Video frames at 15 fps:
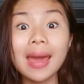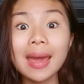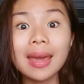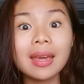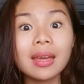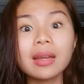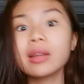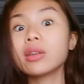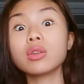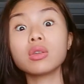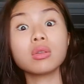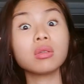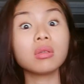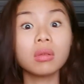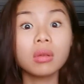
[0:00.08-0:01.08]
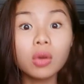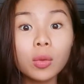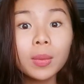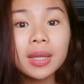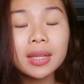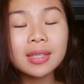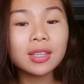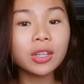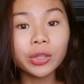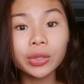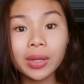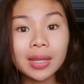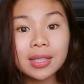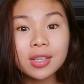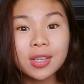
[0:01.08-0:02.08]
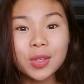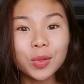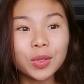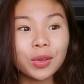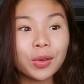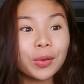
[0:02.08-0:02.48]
hey, nobody's gonna rescue